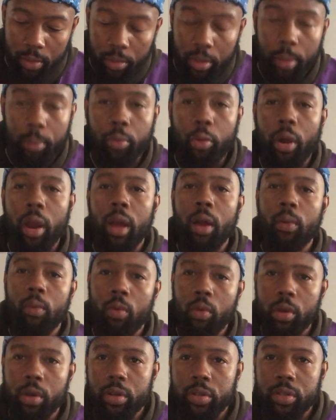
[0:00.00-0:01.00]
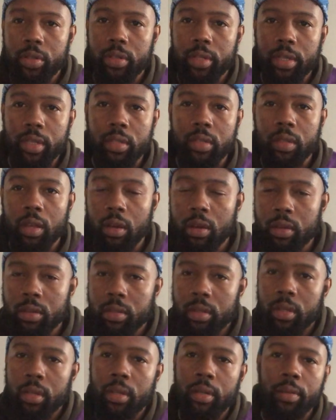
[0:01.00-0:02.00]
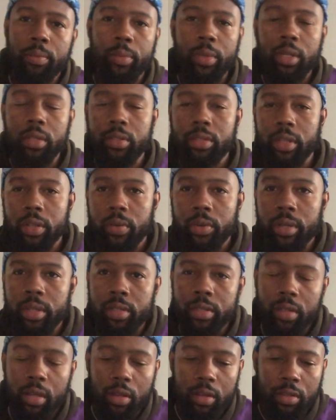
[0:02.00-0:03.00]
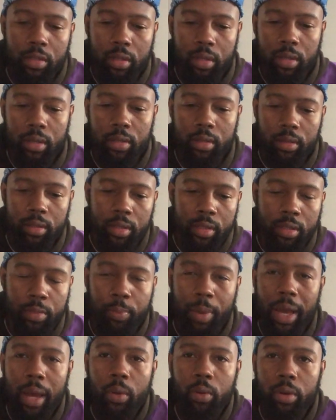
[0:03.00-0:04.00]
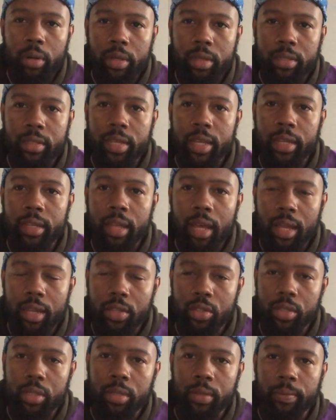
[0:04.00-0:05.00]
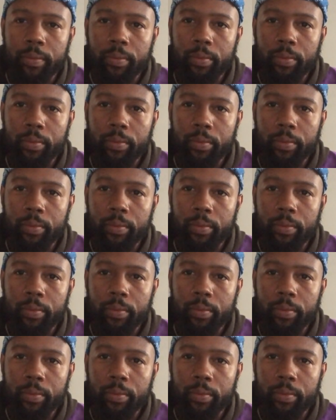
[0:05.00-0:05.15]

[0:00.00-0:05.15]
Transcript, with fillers: the proud waters, Esau's uh, military, Esau's uh, his power, his technology,